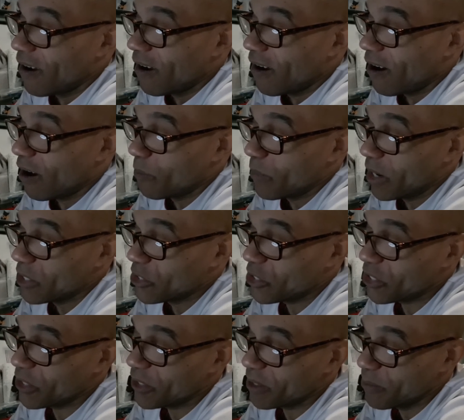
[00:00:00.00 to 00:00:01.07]
on my
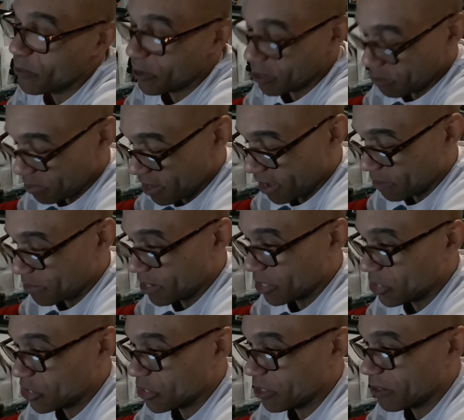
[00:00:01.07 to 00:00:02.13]
shirt. I'm wearing a Blackpink
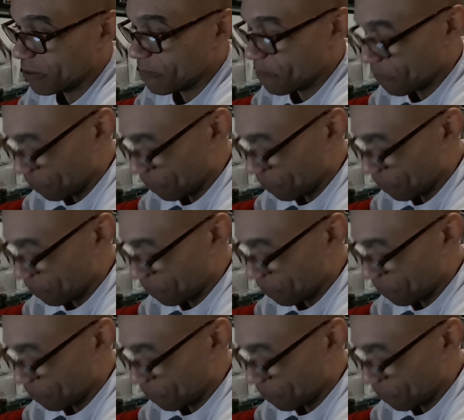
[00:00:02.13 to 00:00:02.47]
shirt.